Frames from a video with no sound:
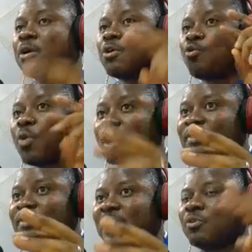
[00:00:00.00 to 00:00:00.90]
One of
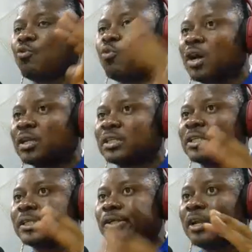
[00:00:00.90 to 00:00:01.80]
them won
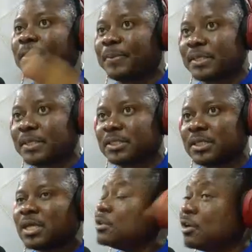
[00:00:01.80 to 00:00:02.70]
the Olympics.
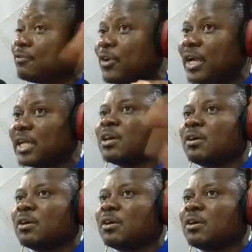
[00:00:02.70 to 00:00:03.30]
Don't forget.